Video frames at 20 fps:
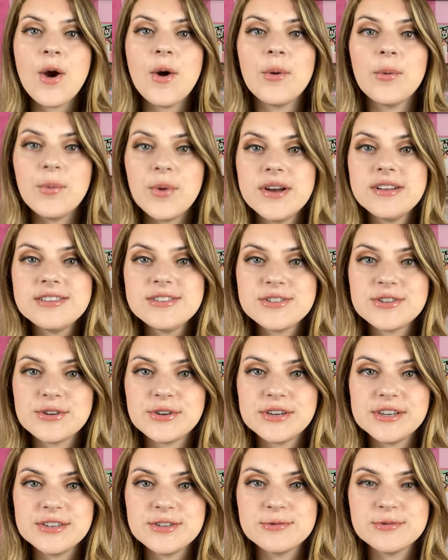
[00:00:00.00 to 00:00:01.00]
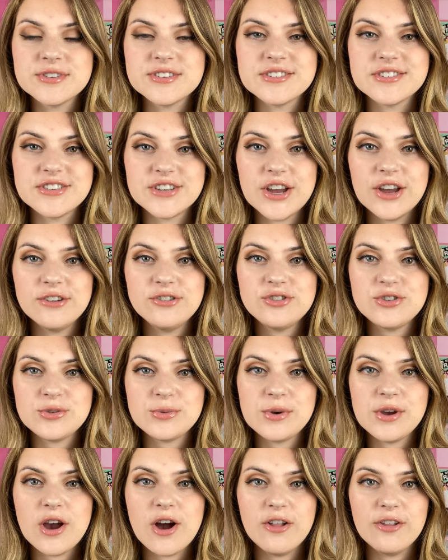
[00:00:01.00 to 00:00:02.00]
Once Chris was done
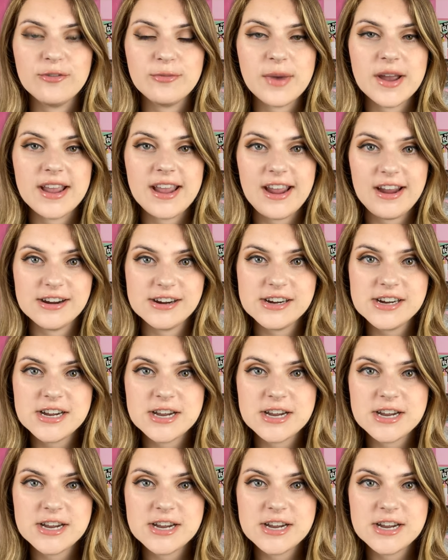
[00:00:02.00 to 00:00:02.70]
doing all of my hair,